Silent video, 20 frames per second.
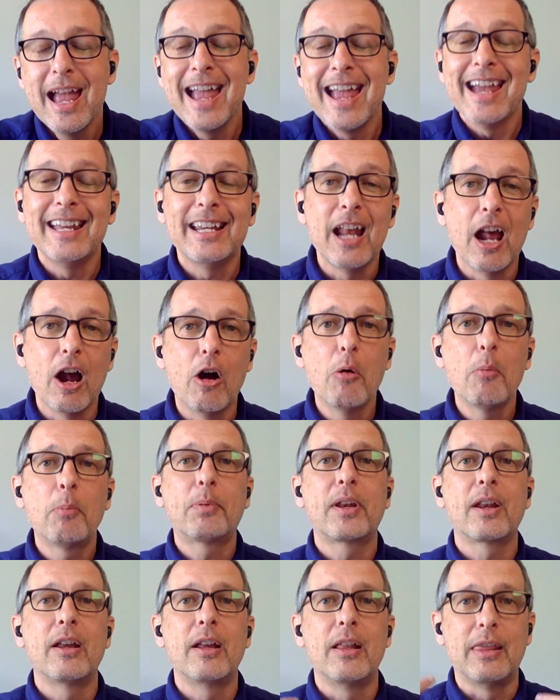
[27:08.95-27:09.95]
it
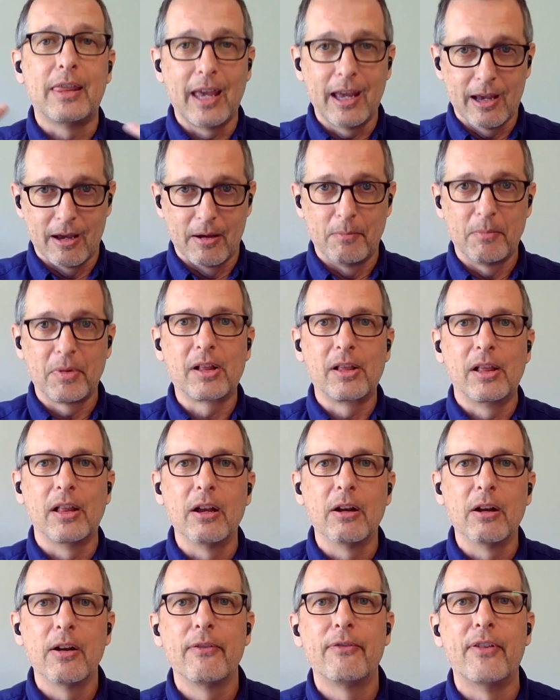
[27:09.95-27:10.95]
helped them
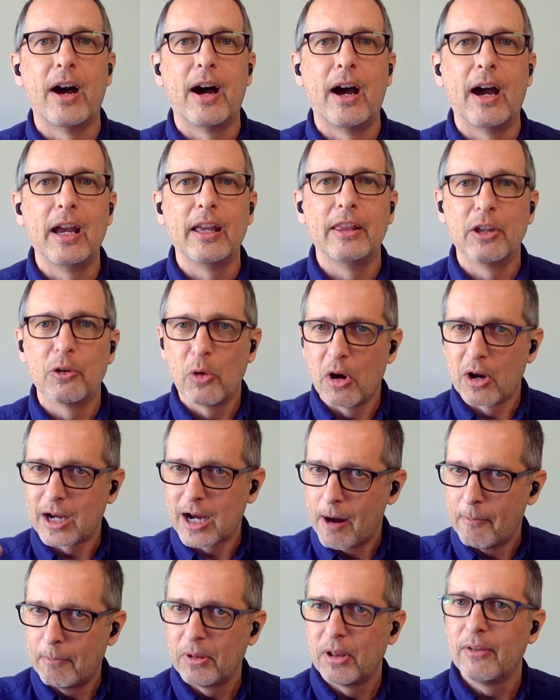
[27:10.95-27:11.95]
clarify there were a
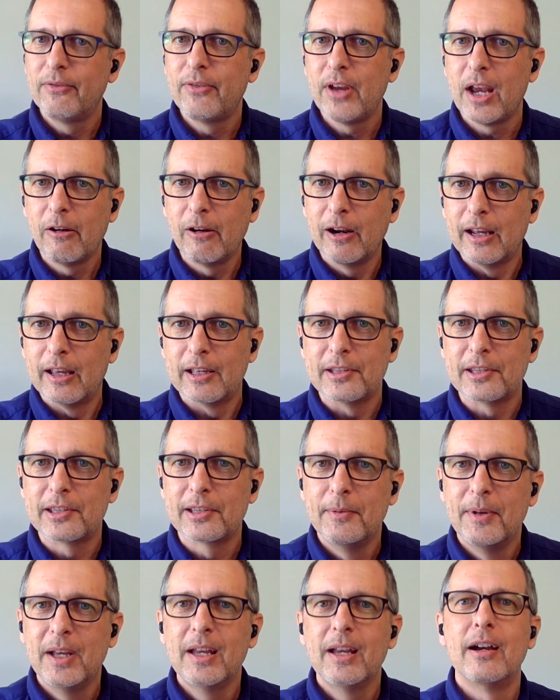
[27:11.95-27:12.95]
couple of
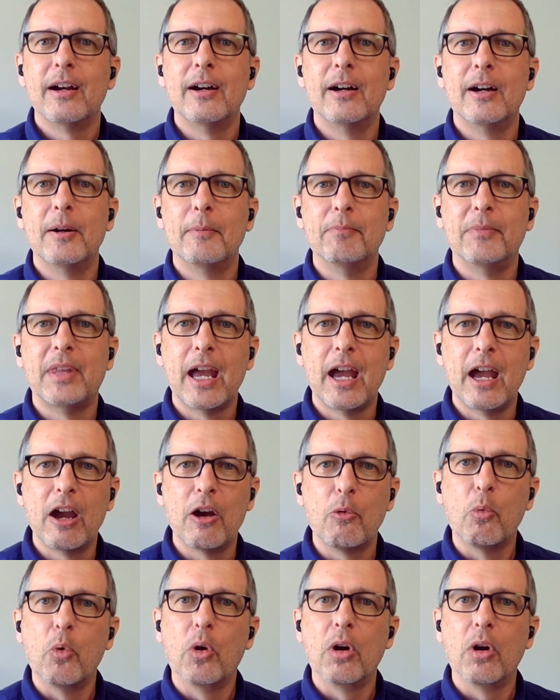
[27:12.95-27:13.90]
areas that